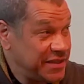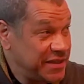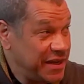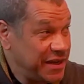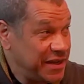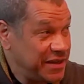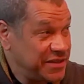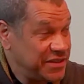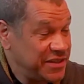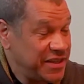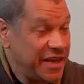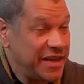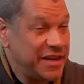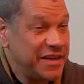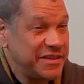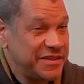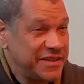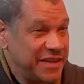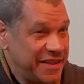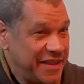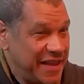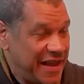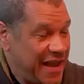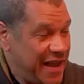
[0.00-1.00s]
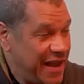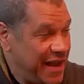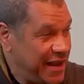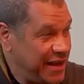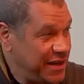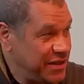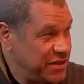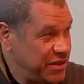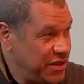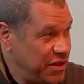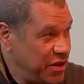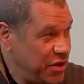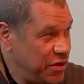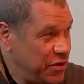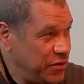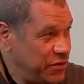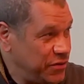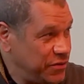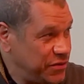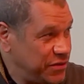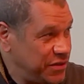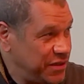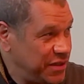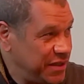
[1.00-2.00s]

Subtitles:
not talking skin. He's saying the eyes and the nose.